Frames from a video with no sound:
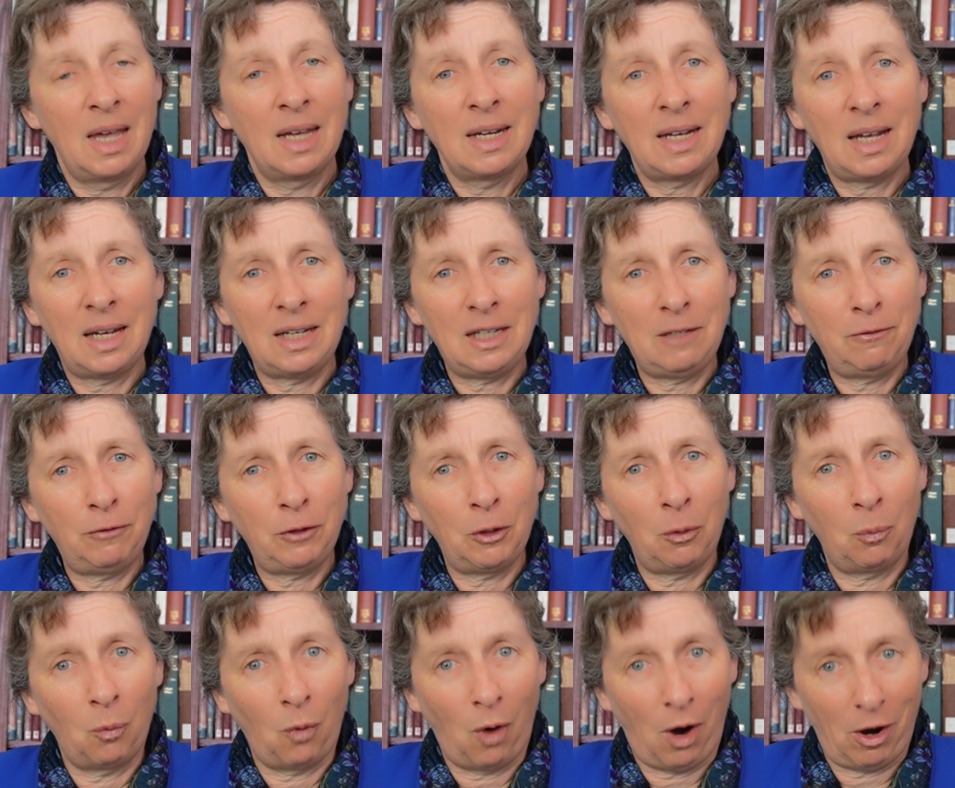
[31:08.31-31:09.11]
Now, if
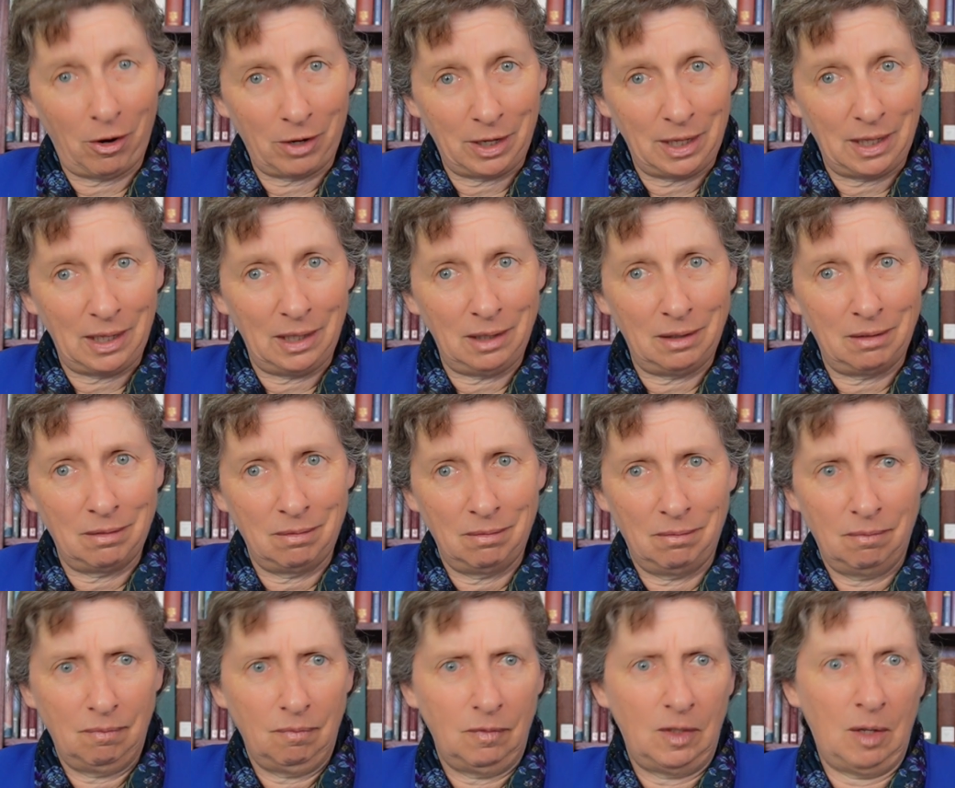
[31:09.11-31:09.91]
you're worried
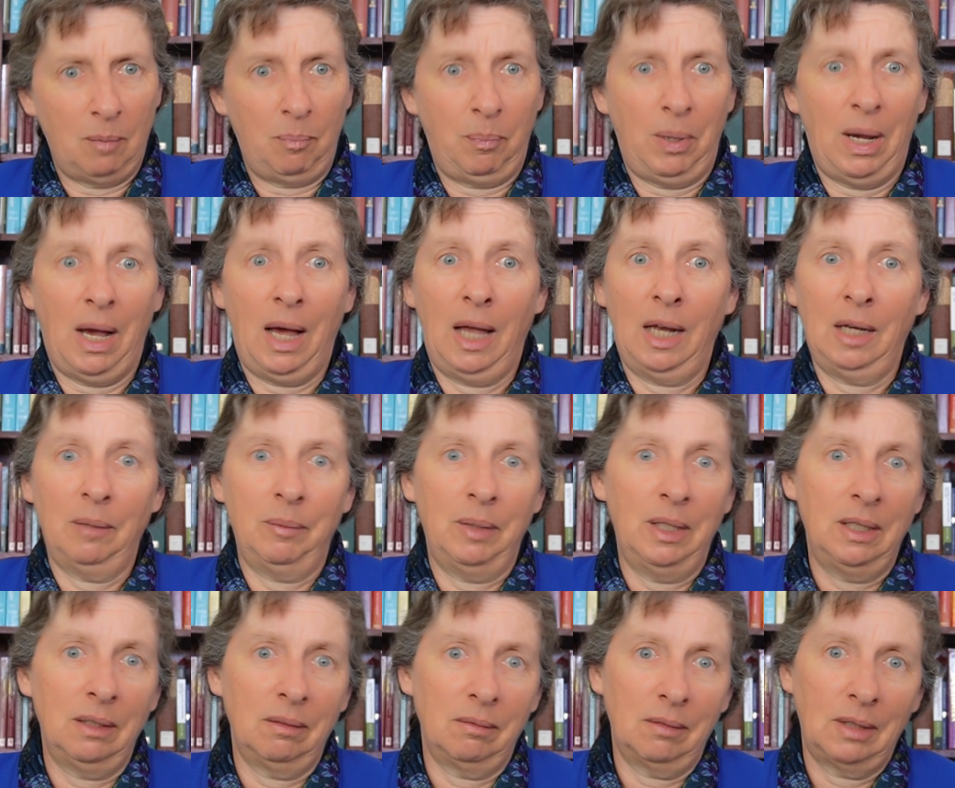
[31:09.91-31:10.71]
that
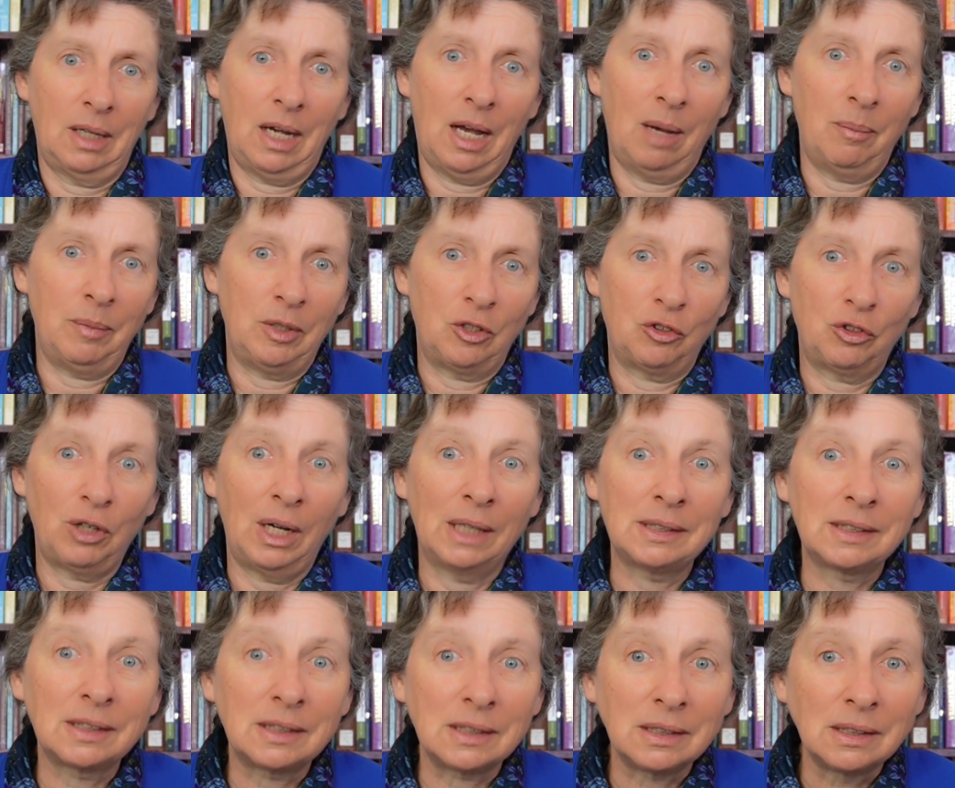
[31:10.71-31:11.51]
Parliament can't be
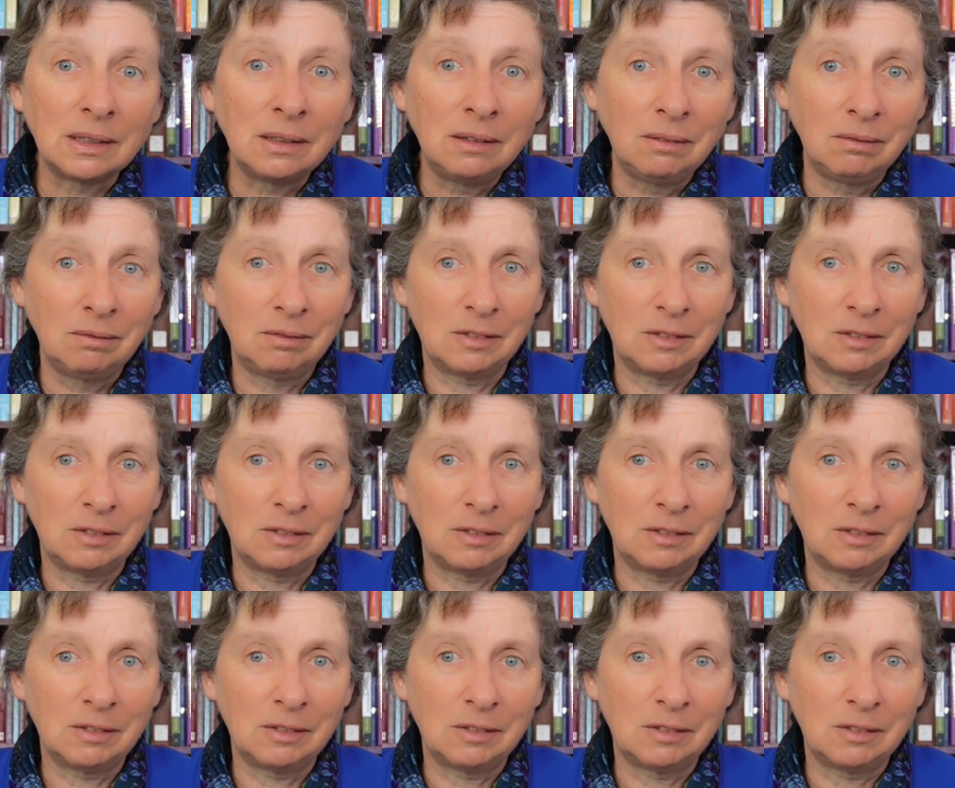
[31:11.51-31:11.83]
trusted